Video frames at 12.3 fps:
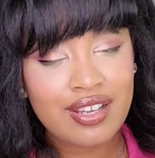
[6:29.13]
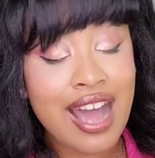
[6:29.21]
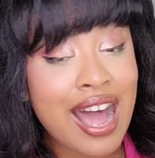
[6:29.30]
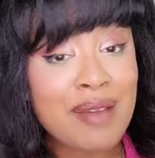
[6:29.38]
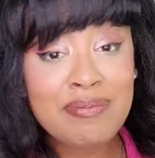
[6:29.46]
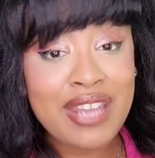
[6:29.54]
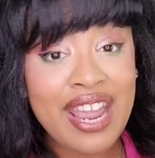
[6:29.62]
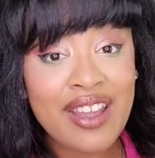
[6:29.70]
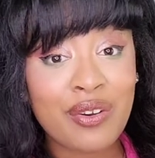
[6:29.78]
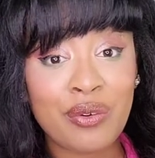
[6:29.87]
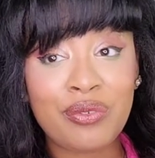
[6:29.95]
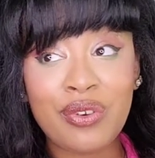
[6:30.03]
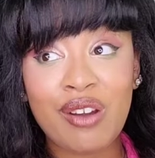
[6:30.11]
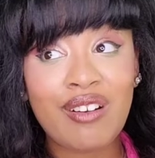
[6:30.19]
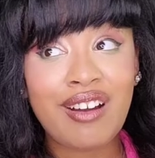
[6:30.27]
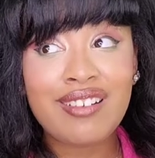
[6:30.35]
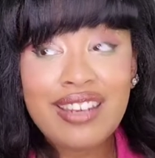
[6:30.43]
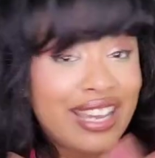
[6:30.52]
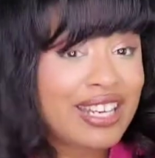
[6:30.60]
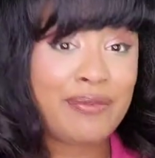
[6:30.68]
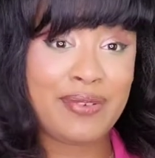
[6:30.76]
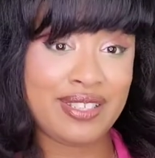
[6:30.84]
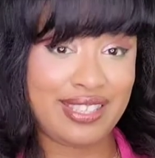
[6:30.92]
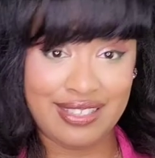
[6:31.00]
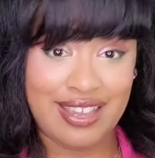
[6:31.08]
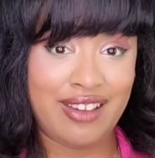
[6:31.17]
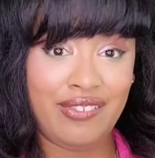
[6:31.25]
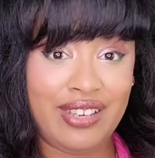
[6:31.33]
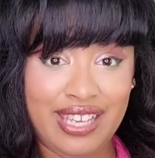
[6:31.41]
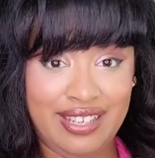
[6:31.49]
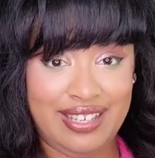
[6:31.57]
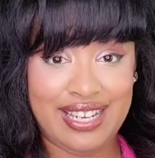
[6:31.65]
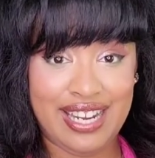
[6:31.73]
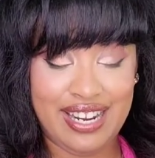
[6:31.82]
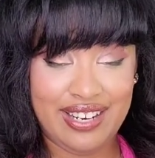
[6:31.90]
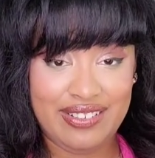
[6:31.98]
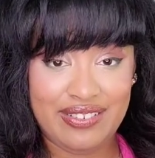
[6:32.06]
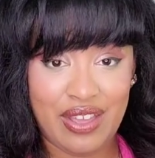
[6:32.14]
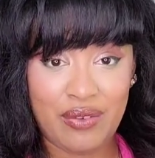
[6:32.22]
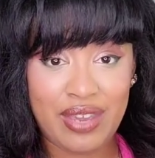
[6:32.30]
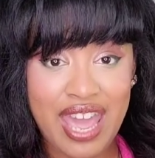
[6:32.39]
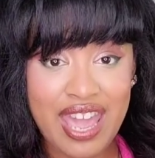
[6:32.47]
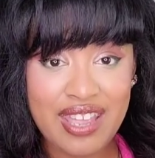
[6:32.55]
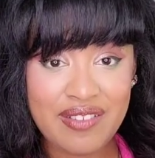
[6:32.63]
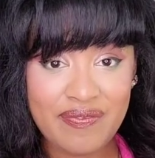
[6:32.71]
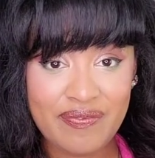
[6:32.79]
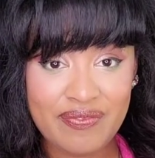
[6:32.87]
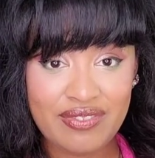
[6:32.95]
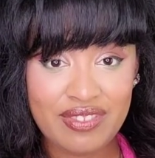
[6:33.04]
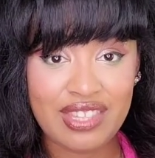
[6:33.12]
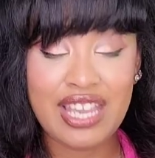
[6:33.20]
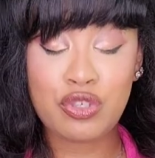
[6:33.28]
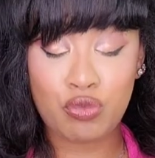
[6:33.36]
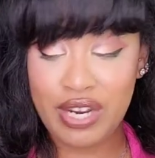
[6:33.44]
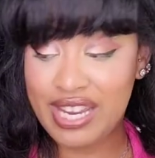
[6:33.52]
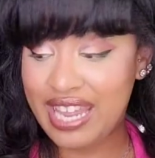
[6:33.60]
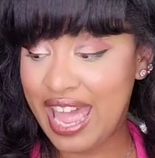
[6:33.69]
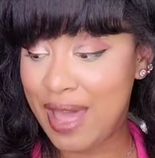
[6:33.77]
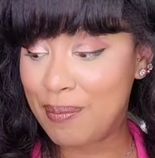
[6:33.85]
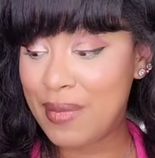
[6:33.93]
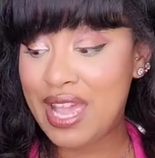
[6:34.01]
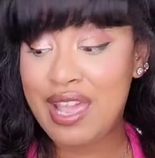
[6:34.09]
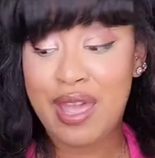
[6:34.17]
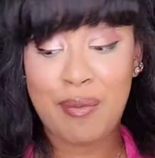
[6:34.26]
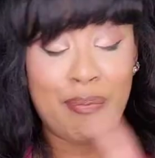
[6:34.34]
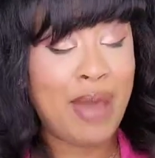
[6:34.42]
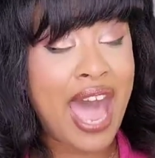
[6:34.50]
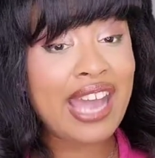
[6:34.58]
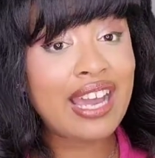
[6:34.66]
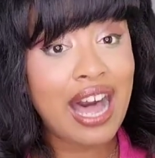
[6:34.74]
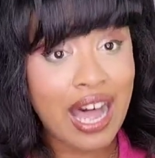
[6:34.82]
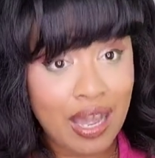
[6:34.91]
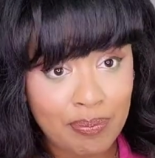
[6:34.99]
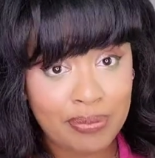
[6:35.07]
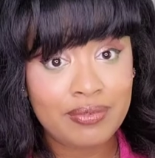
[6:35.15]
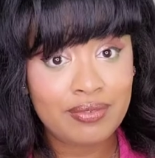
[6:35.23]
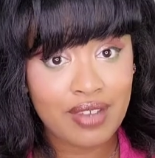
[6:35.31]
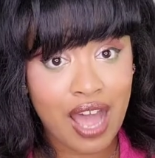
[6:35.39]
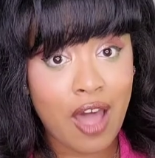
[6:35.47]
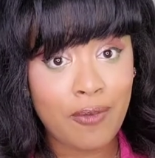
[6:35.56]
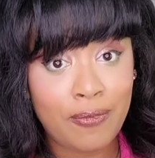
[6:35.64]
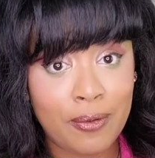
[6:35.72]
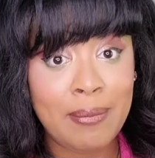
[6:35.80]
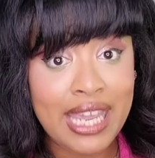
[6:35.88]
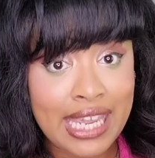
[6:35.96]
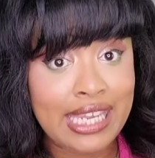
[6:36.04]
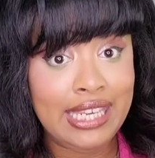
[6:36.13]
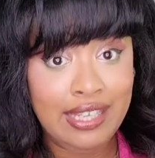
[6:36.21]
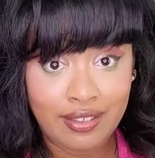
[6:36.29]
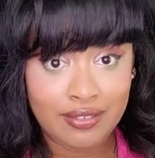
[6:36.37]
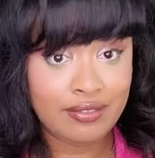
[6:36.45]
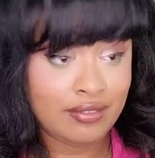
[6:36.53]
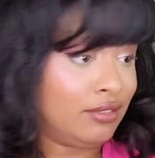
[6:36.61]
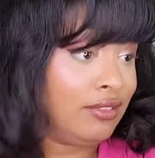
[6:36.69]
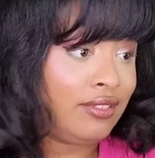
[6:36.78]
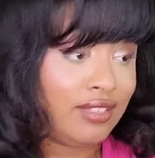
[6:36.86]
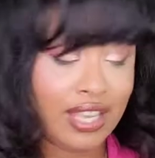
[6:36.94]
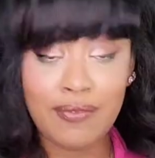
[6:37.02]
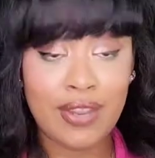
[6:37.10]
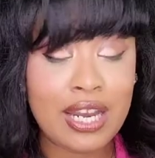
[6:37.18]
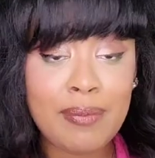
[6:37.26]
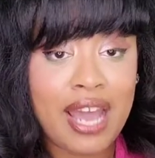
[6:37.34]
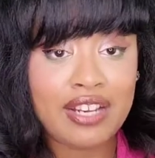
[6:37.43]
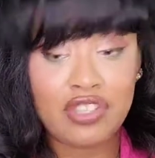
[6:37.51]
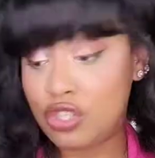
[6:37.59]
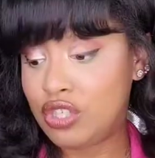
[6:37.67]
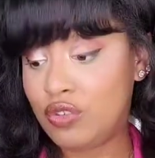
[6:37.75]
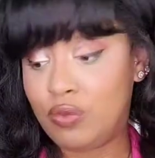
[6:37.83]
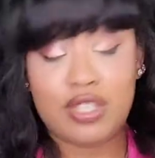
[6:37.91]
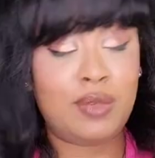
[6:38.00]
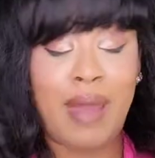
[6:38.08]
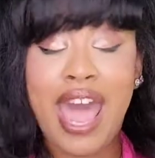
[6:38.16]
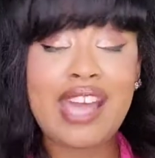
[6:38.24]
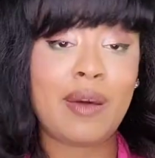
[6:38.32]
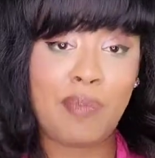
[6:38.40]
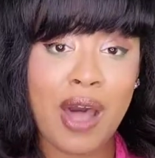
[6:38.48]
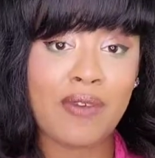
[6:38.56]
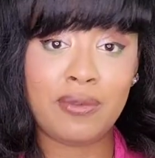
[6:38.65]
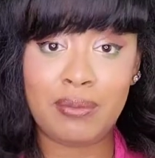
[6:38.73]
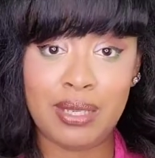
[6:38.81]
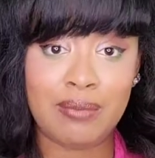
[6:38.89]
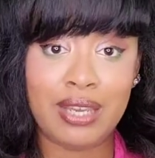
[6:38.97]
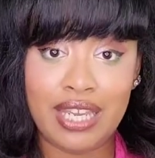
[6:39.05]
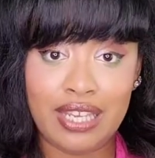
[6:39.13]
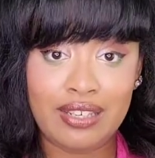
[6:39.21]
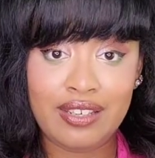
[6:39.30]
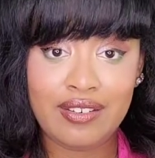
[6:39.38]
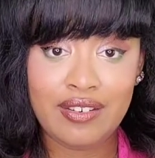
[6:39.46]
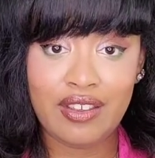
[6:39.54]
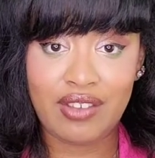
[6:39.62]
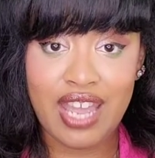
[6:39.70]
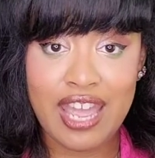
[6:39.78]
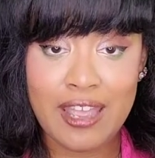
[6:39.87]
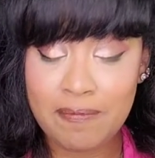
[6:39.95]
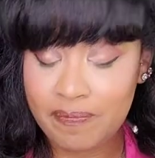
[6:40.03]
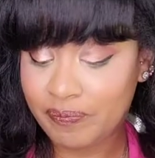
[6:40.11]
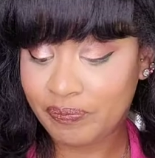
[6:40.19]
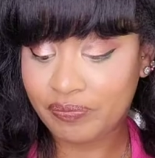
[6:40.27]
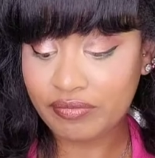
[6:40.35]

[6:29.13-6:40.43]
Calm down, or none of us is gonna get there, okay? Let's recap. Back up off of me. If anybody, just back up off of me, man, okay?